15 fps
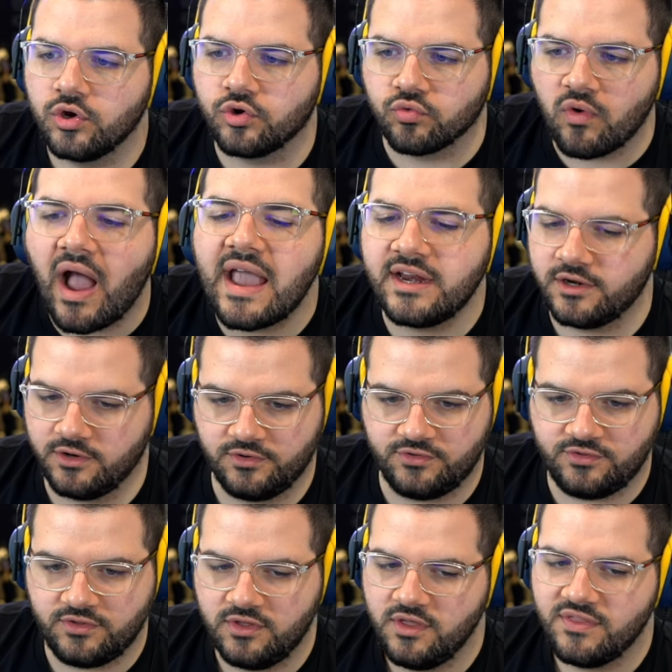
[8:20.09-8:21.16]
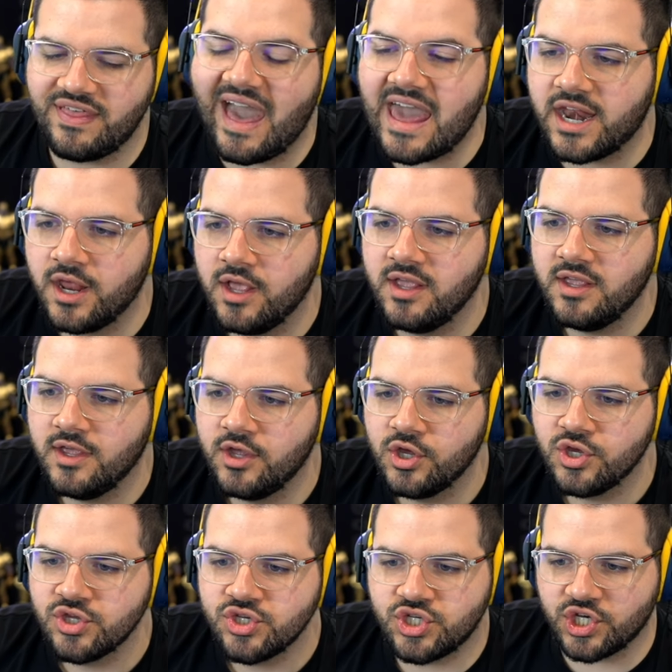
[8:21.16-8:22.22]
grinders that
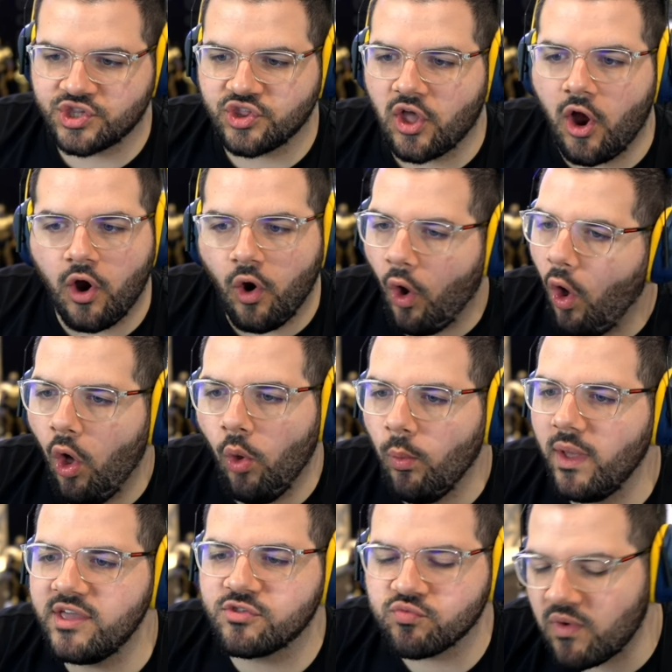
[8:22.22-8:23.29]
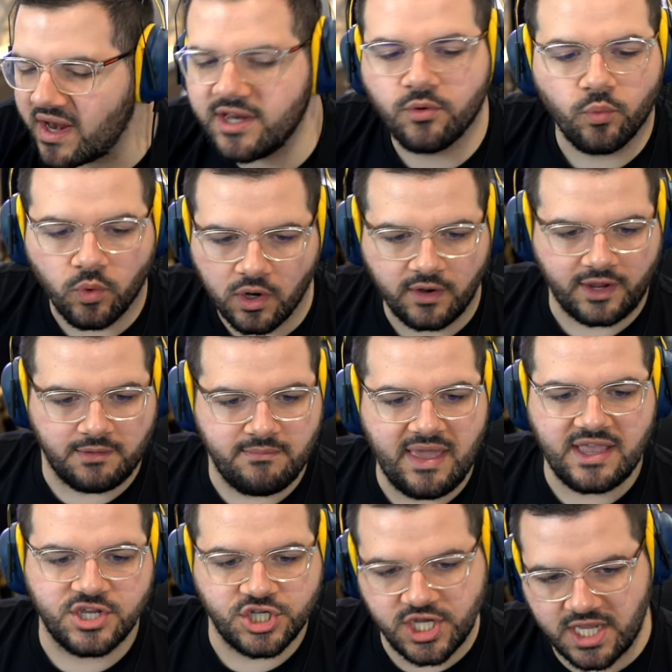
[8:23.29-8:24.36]
just are always ready to work and
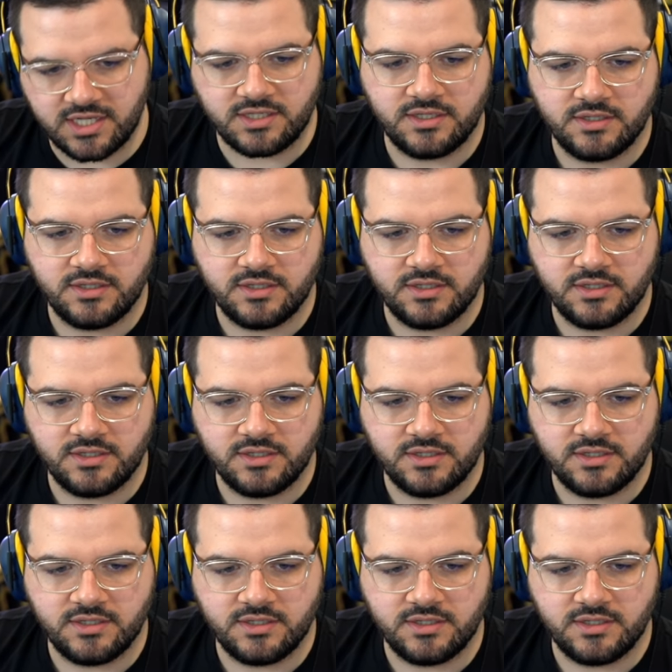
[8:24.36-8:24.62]
make shit?